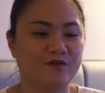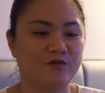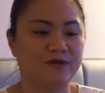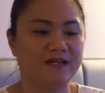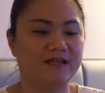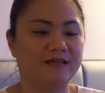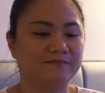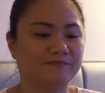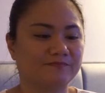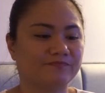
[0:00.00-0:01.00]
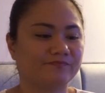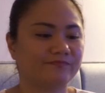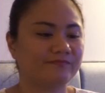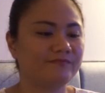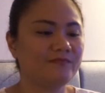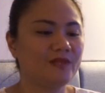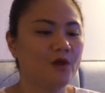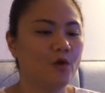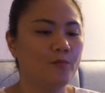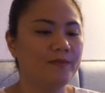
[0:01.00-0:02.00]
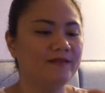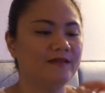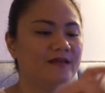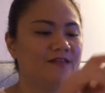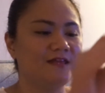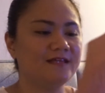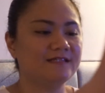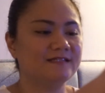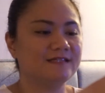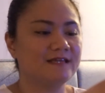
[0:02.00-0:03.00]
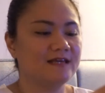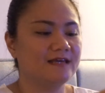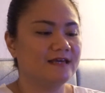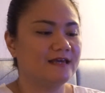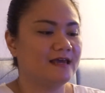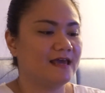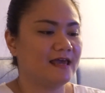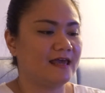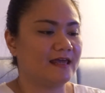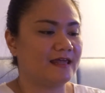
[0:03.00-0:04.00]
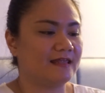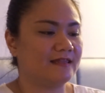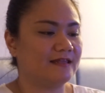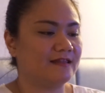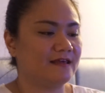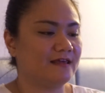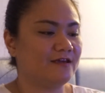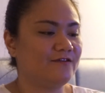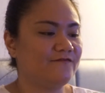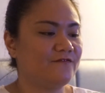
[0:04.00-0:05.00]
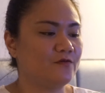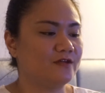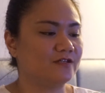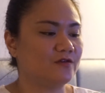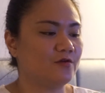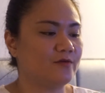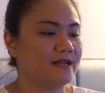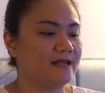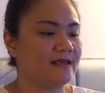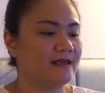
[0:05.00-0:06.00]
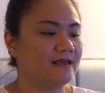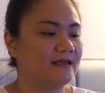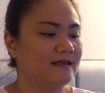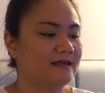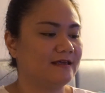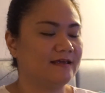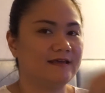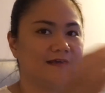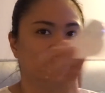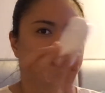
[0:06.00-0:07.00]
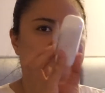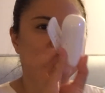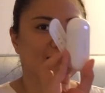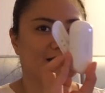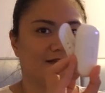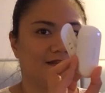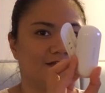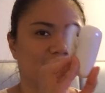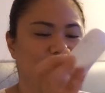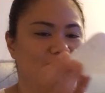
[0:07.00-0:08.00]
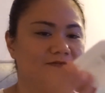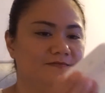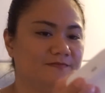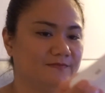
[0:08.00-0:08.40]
already opened this and the earphone is already inside this one,